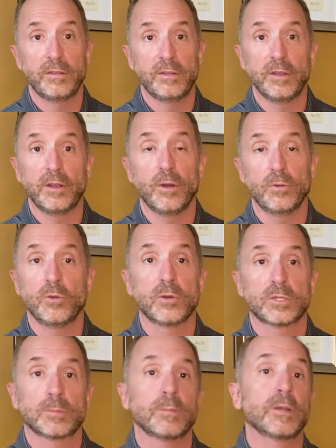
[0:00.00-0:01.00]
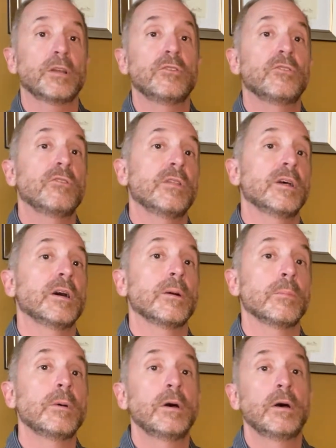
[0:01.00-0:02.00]
you know, you explain to
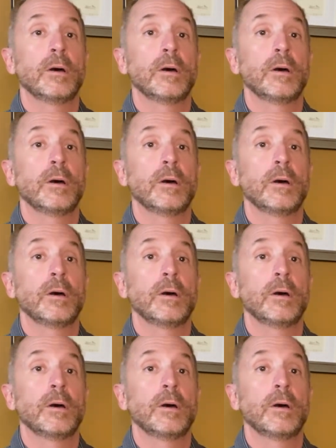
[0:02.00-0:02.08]
them,